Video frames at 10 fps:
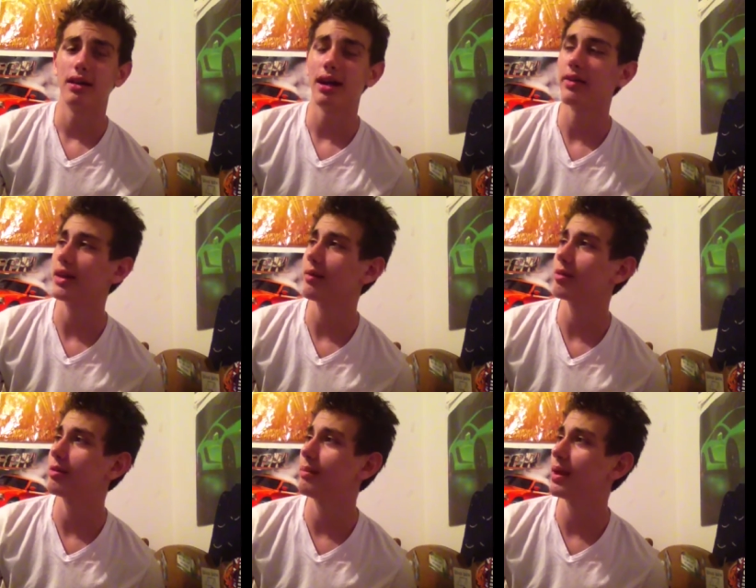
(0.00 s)
I think I'm
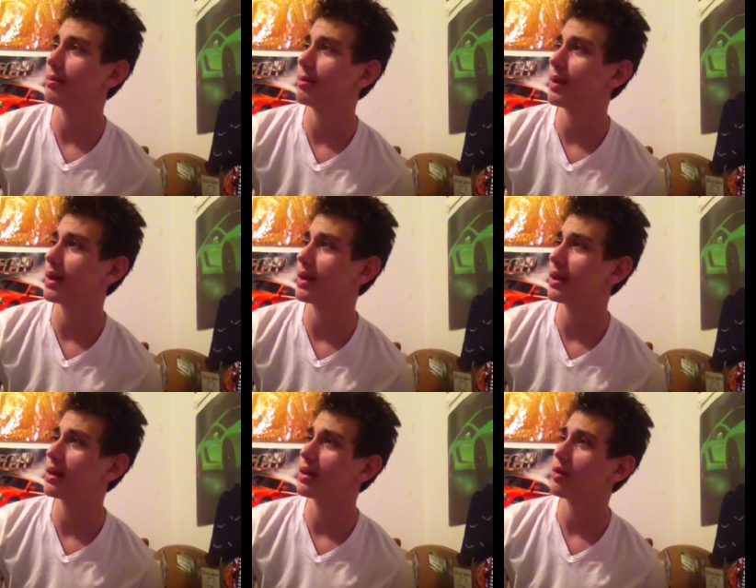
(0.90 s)
gonna make, be
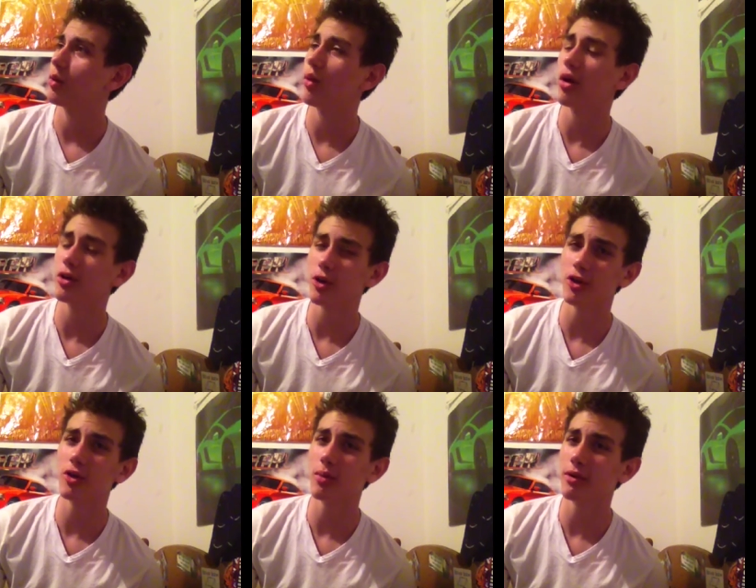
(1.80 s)
making one or
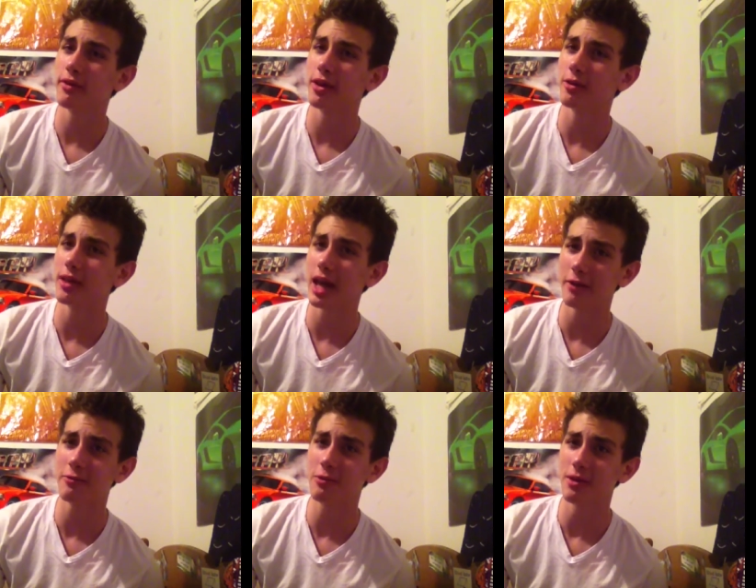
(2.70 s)
two more videos
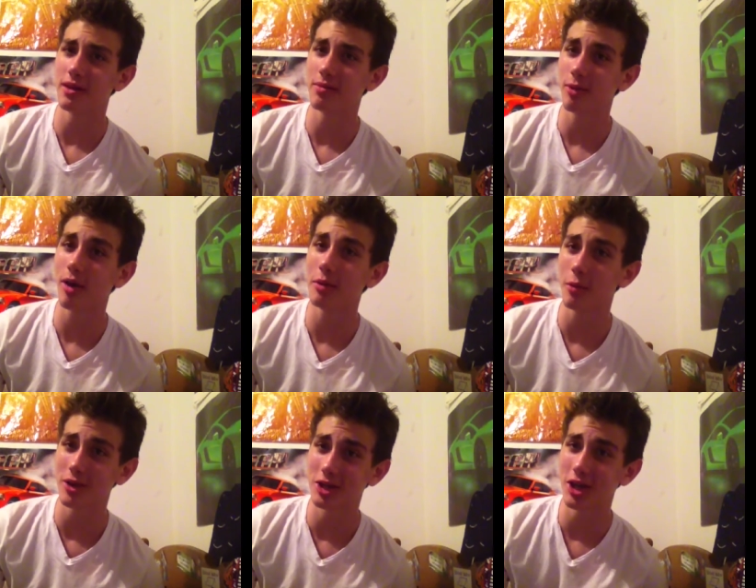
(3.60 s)
after this, probably
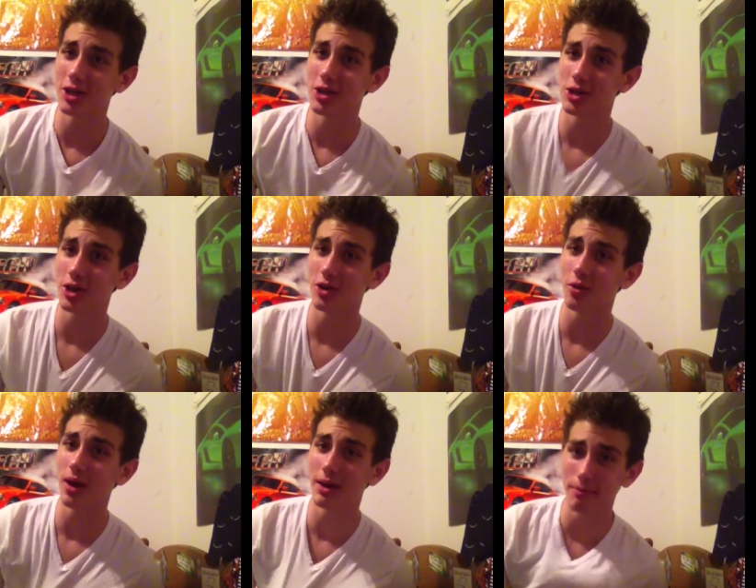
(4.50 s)
while changing the shirt,
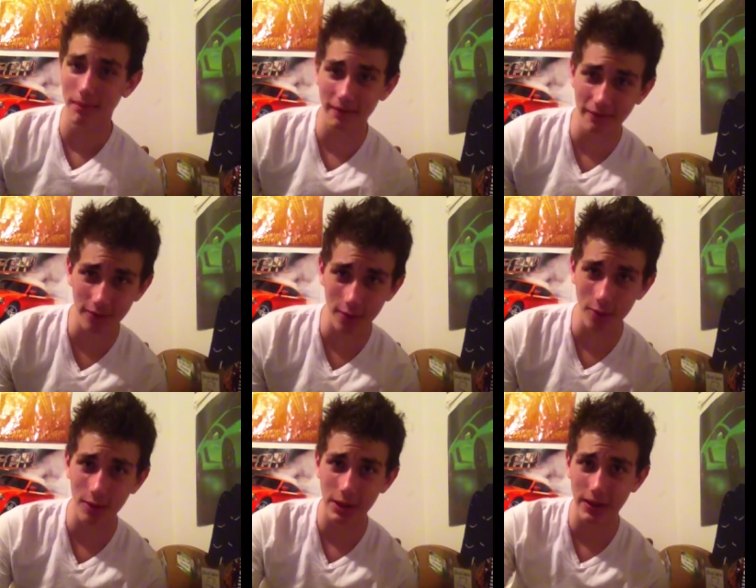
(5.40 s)
so I can m
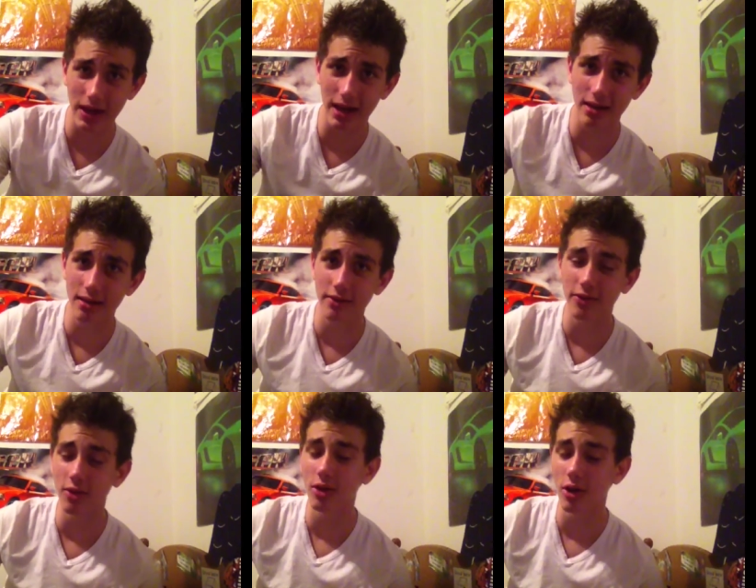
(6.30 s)
fool you guys
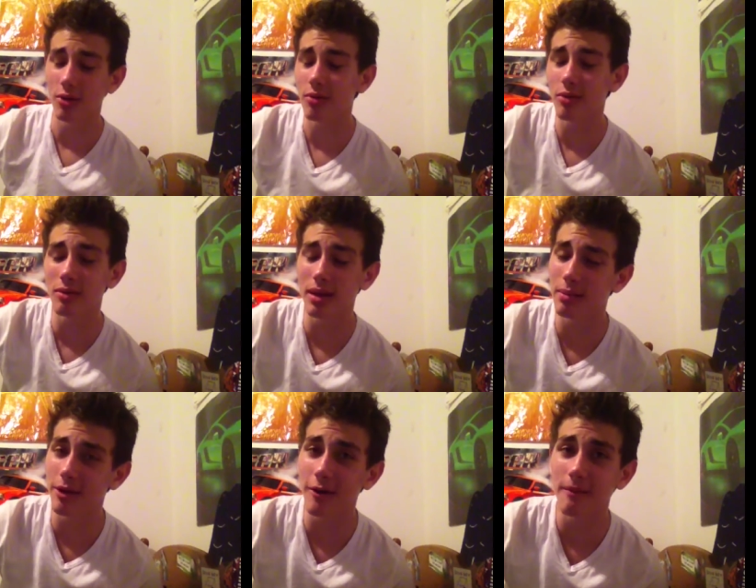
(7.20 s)
if you don't
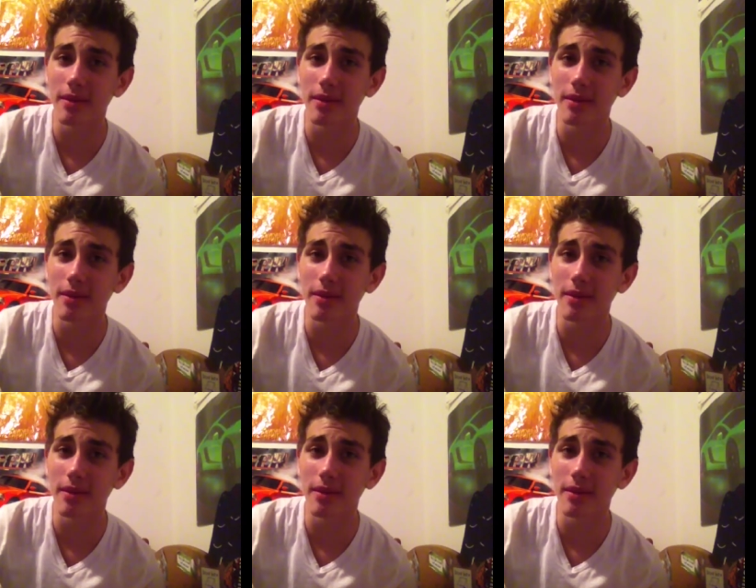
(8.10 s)
remember.